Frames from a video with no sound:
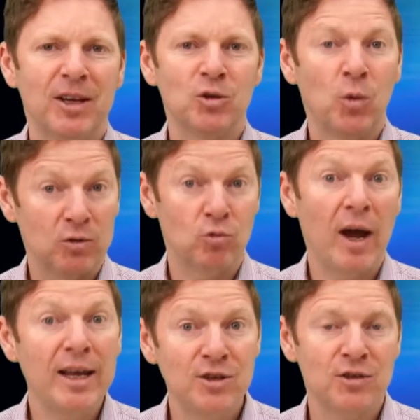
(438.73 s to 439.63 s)
quite a
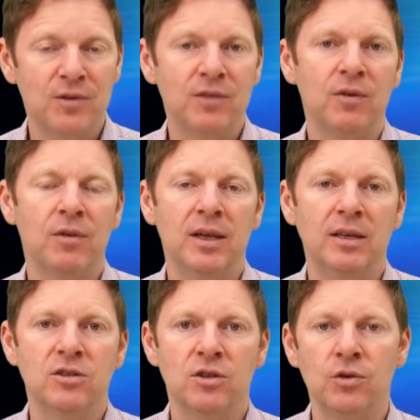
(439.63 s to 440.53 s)
range of different
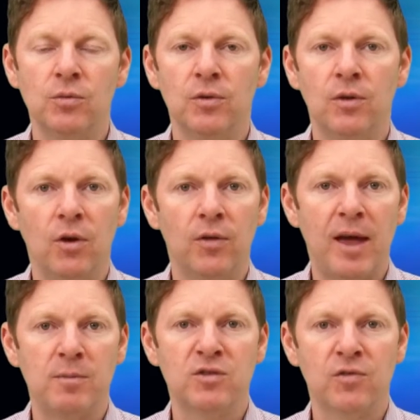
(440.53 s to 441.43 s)
things to do with the Earth,
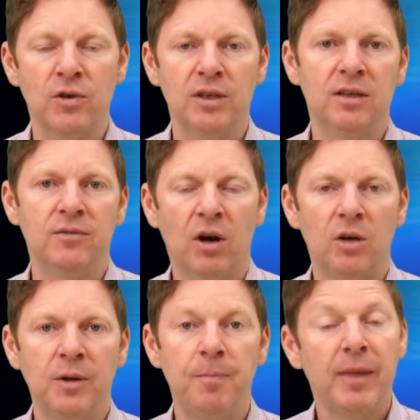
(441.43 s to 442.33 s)
atmosphere and the
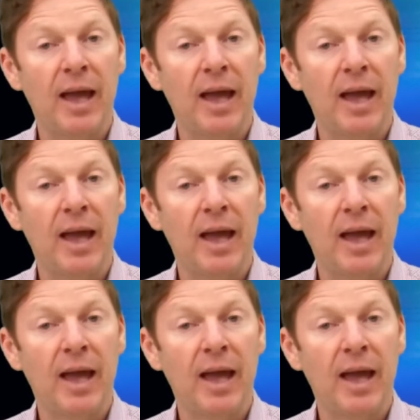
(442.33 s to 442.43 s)
environment.